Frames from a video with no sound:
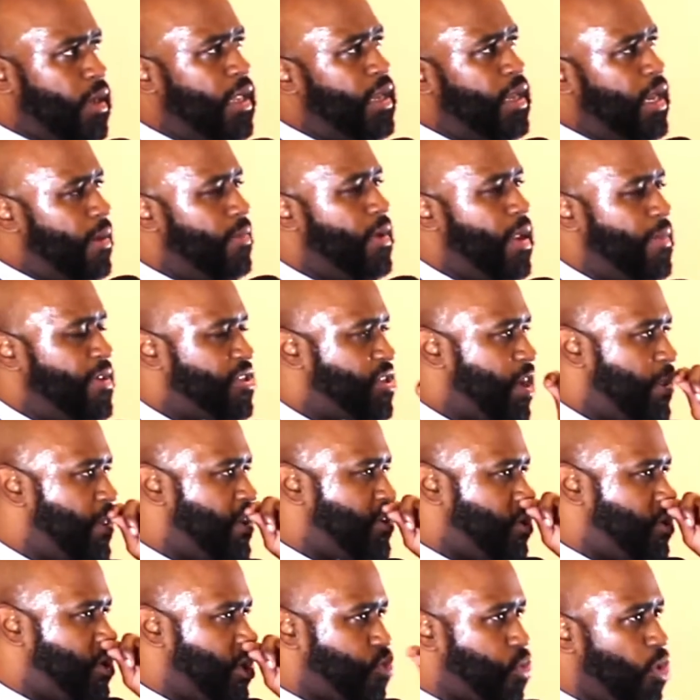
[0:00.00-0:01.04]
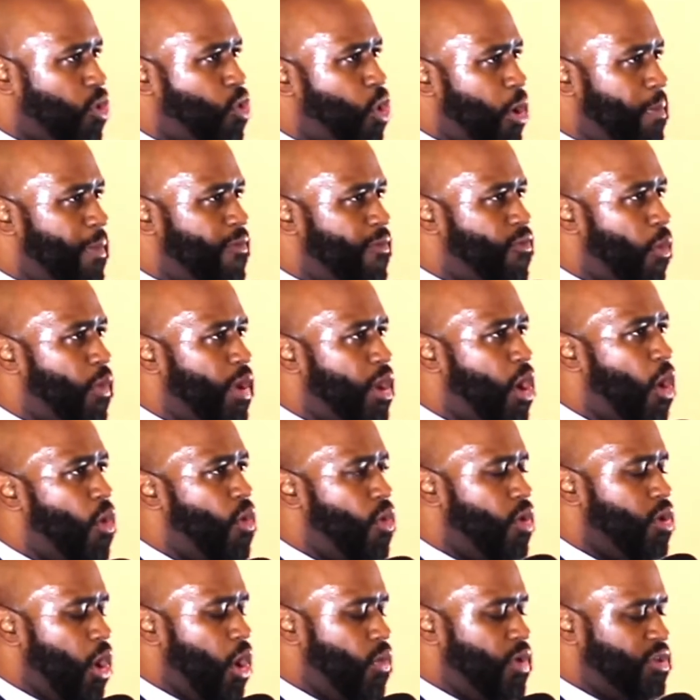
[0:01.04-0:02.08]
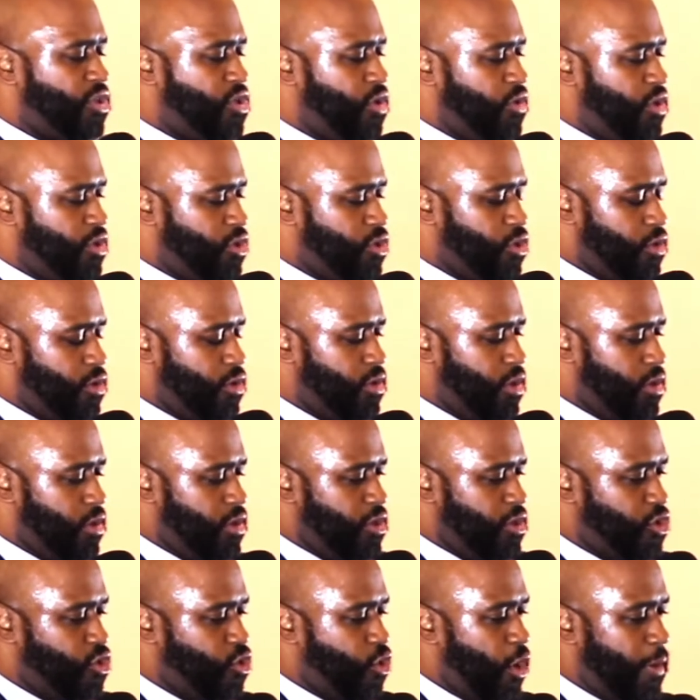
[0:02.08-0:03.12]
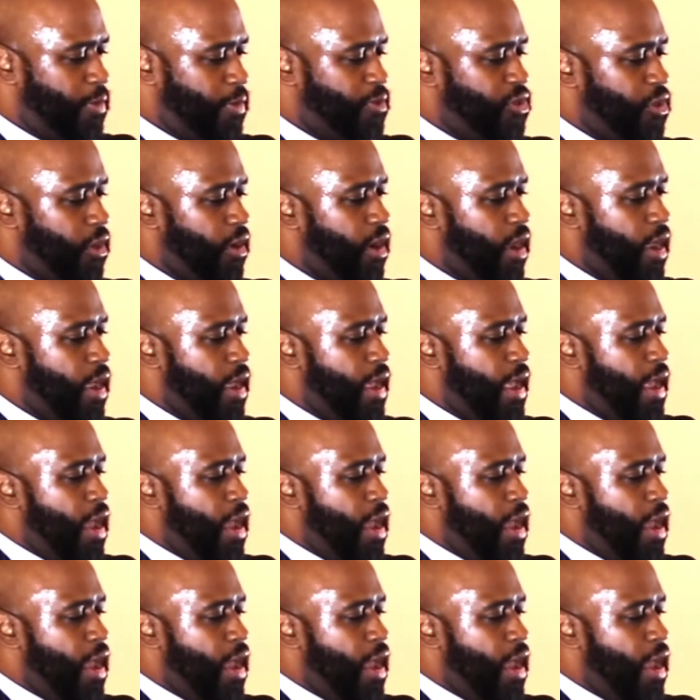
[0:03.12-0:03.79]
let, let, let me say this just real quick before we go go into this the scripture.